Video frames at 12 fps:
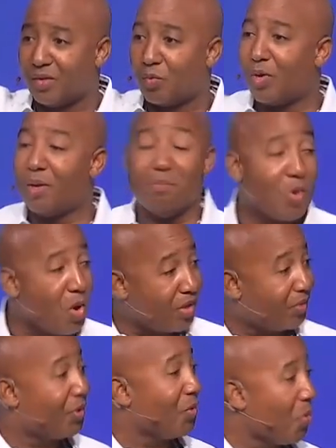What more
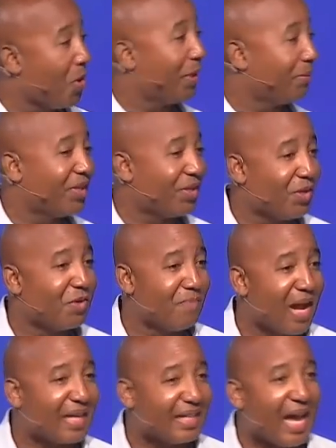do we want him to do?
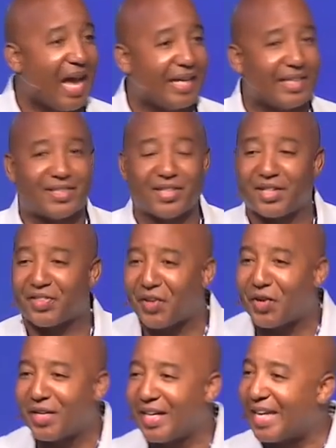My God, he took
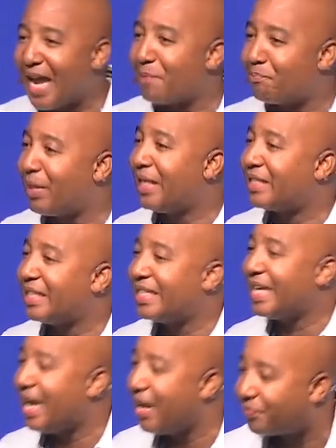30, got beat to
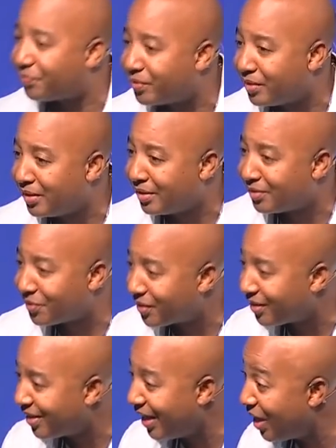death.
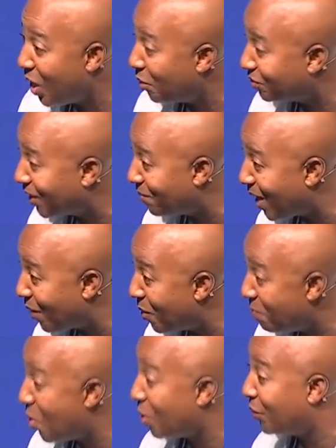Hello, somebody.
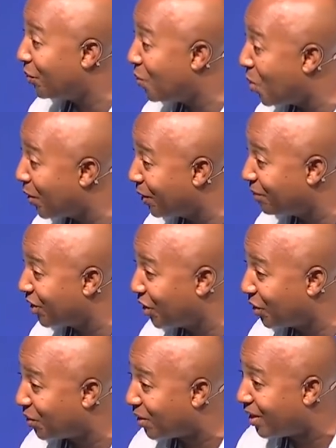What more do we want him to
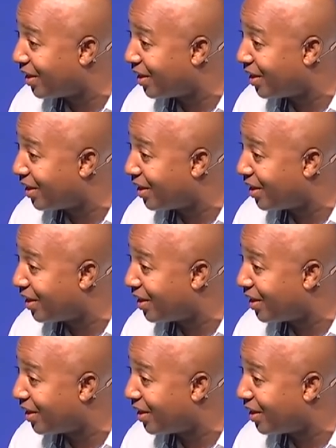do?